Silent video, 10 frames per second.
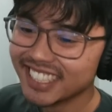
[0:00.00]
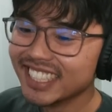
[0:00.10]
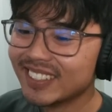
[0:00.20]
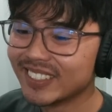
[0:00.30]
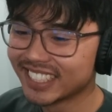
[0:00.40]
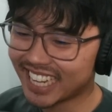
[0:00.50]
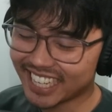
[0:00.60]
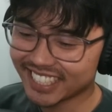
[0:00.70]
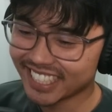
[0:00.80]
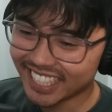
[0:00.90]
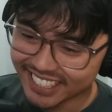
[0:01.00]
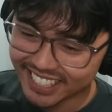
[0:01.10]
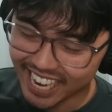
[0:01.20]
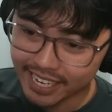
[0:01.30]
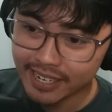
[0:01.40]
which is actually
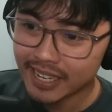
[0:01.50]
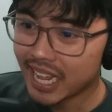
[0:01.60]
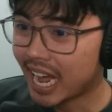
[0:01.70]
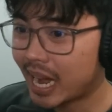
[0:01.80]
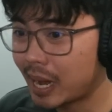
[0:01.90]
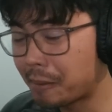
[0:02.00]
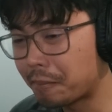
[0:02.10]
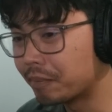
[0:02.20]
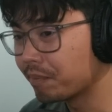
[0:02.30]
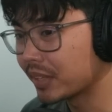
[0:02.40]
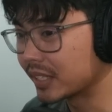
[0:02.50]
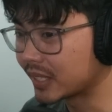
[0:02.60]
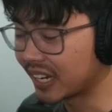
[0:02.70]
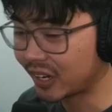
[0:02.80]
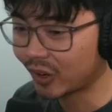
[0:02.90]
insane. It's
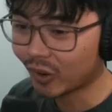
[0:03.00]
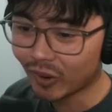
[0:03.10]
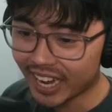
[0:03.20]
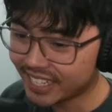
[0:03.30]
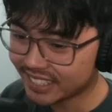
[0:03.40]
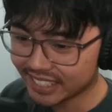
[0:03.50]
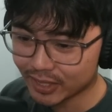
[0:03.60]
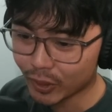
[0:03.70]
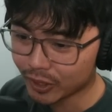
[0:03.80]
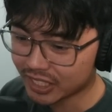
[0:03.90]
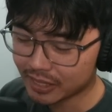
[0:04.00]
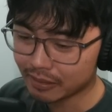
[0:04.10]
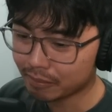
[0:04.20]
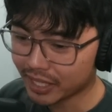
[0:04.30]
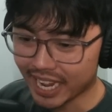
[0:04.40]
a crazy searching
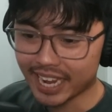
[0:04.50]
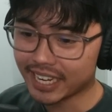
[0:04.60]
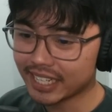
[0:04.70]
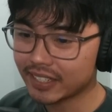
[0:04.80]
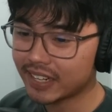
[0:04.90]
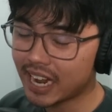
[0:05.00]
mechanic,